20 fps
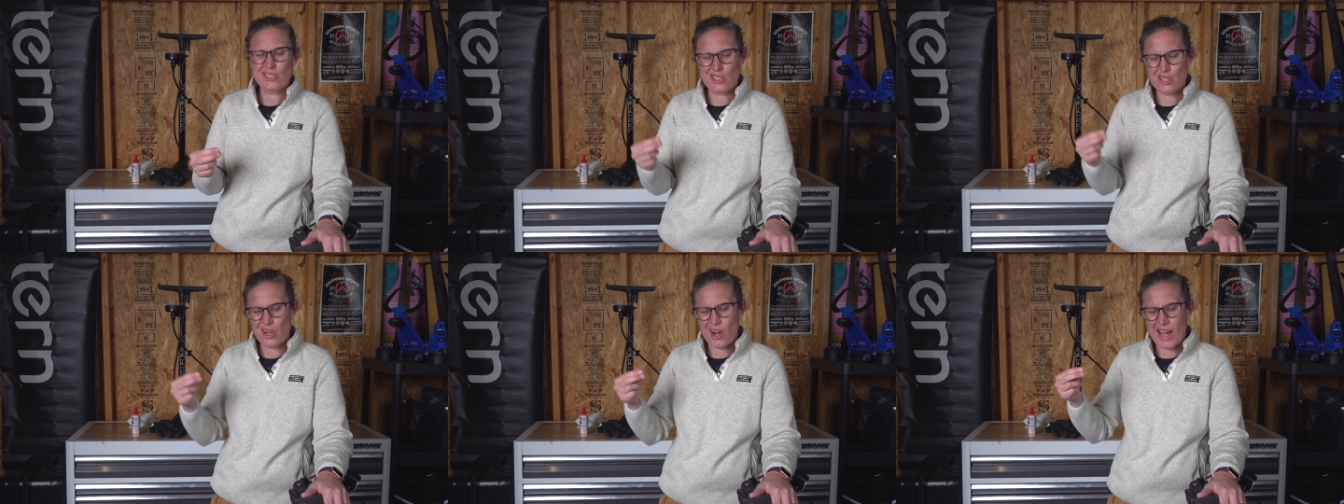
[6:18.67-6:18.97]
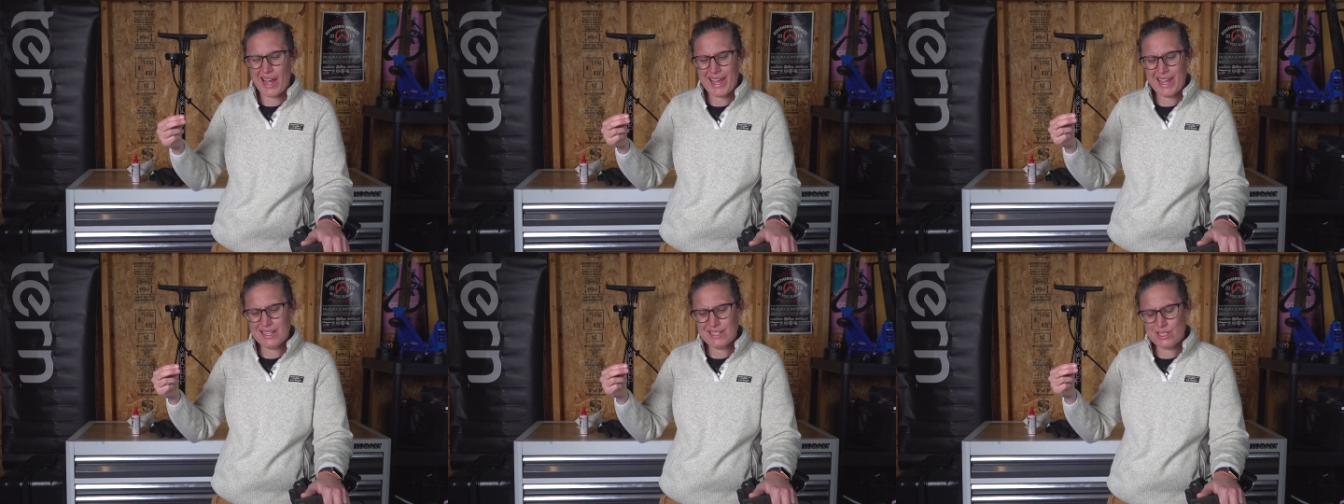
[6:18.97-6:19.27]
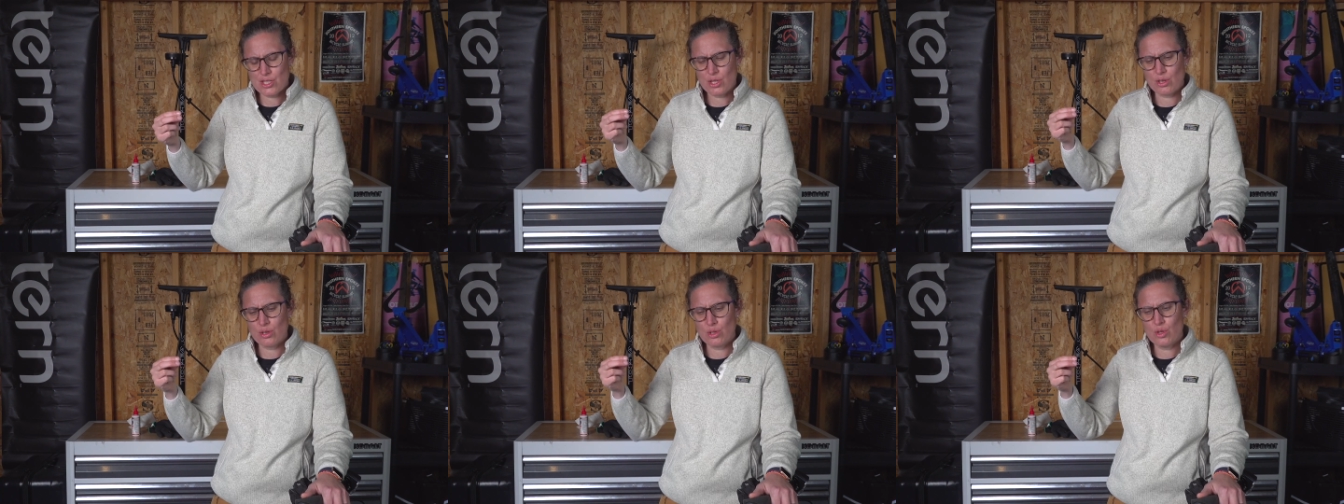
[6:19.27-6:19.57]
trying
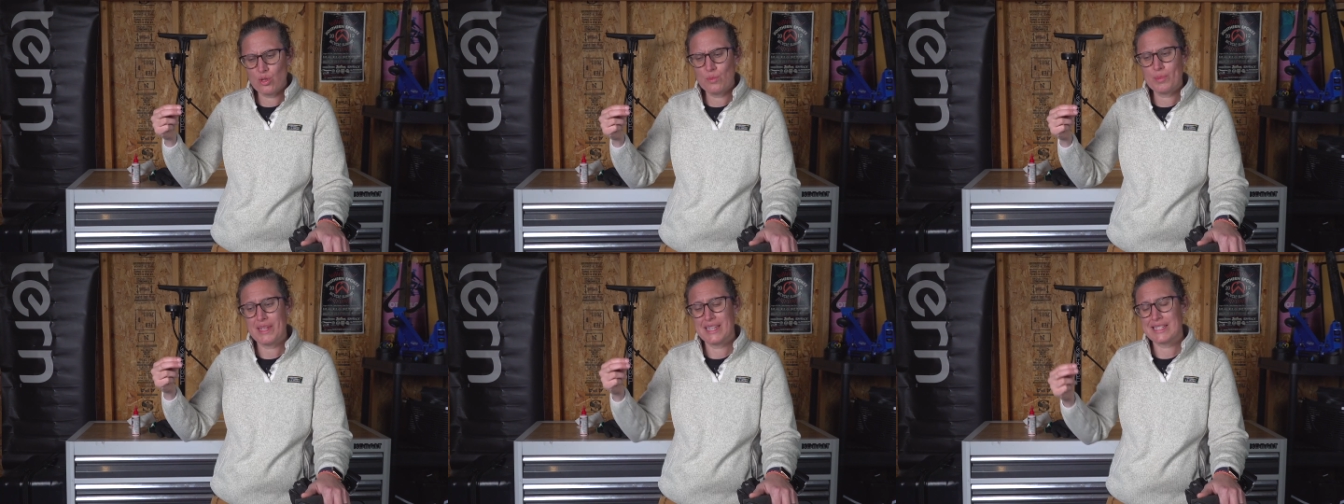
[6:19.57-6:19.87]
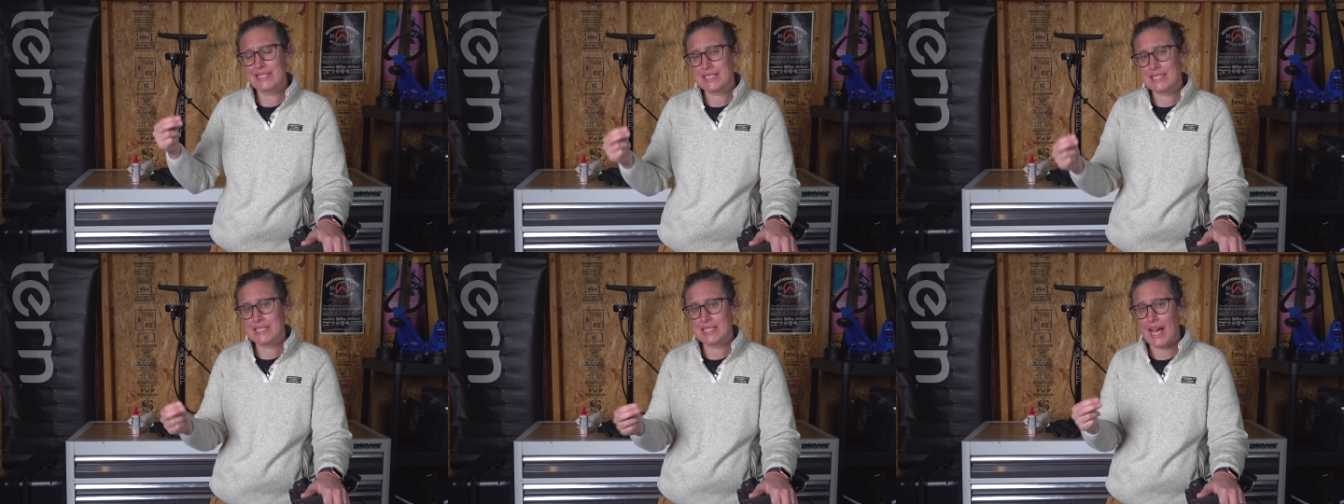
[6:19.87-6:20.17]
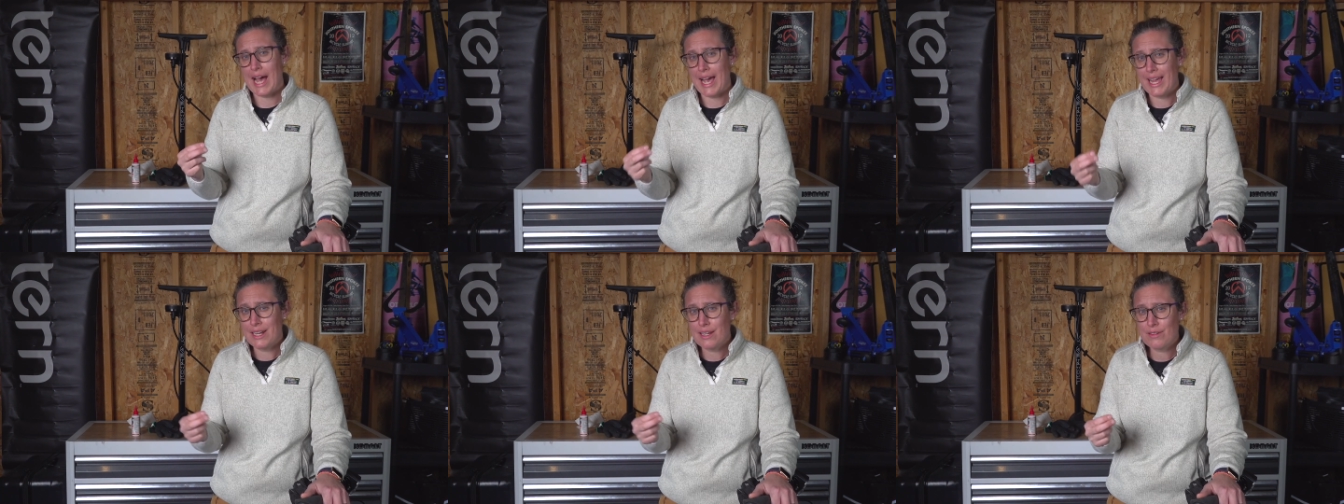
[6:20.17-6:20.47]
to lube
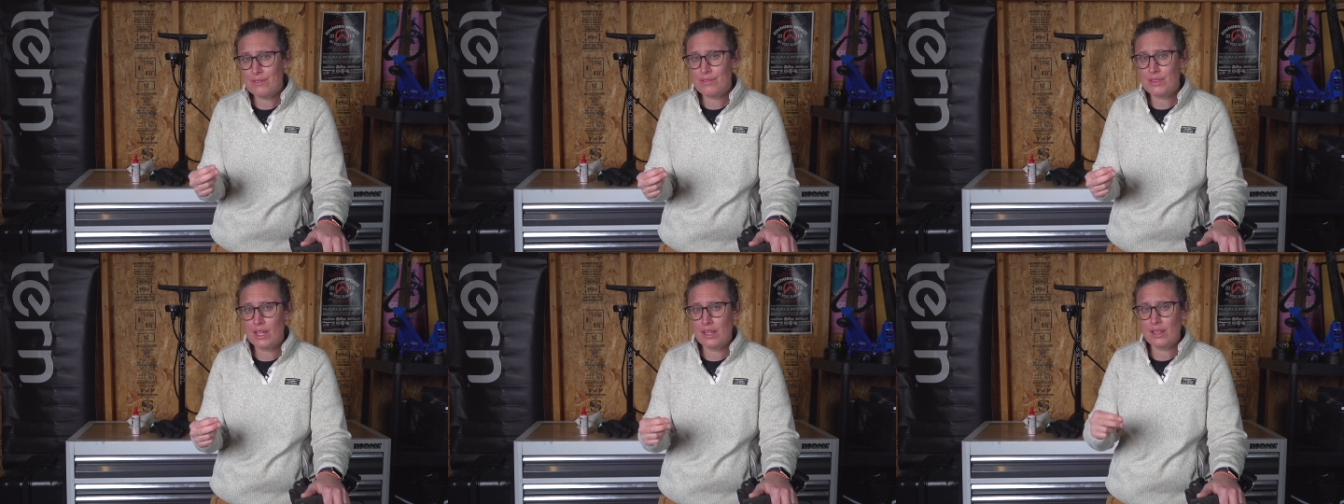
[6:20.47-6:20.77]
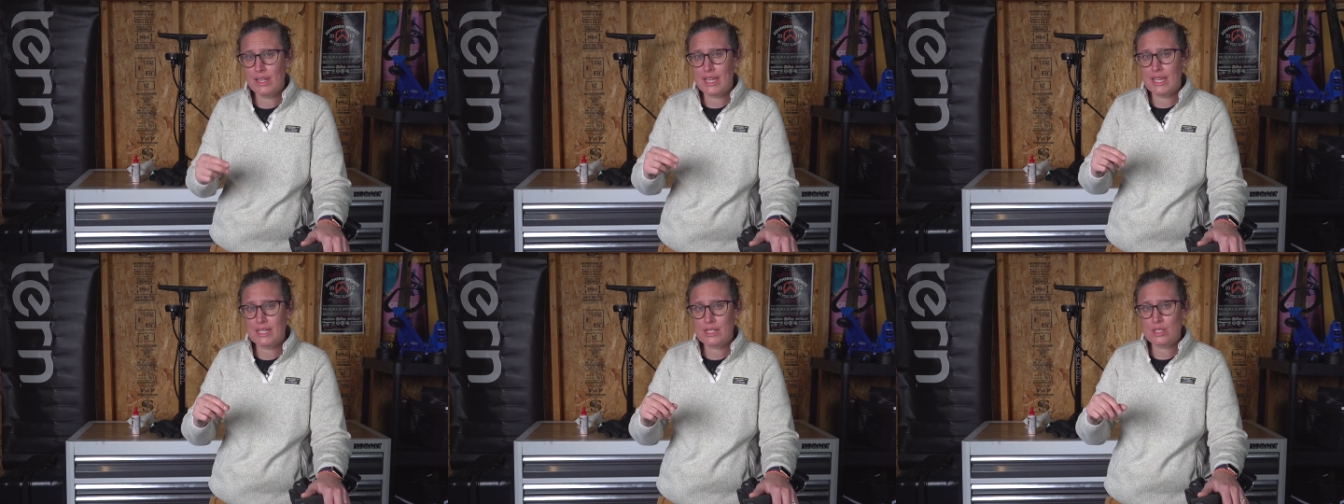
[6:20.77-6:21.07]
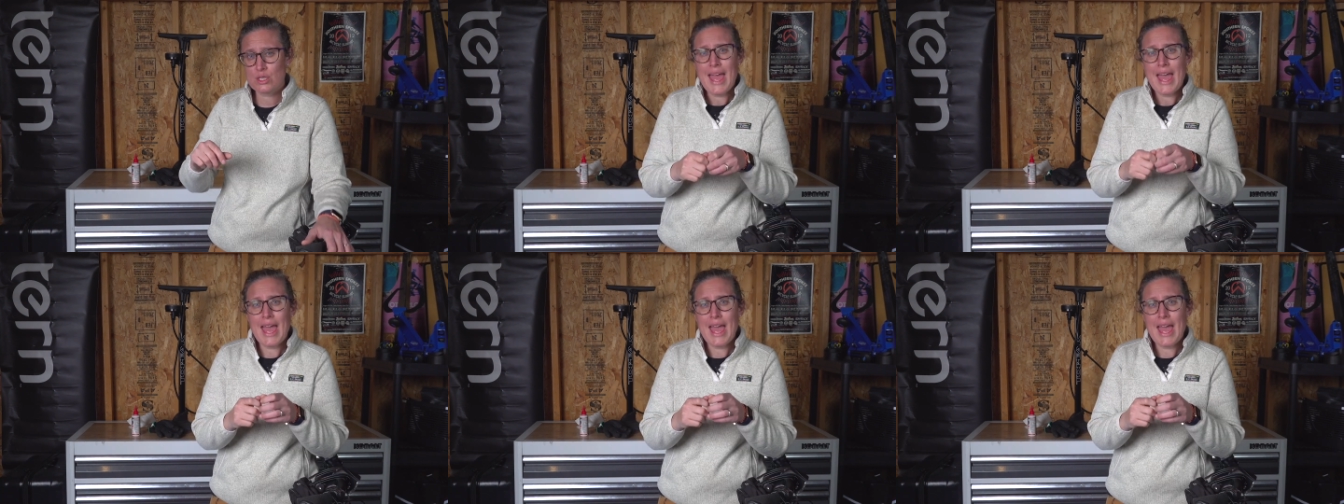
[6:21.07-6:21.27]
inside of the links,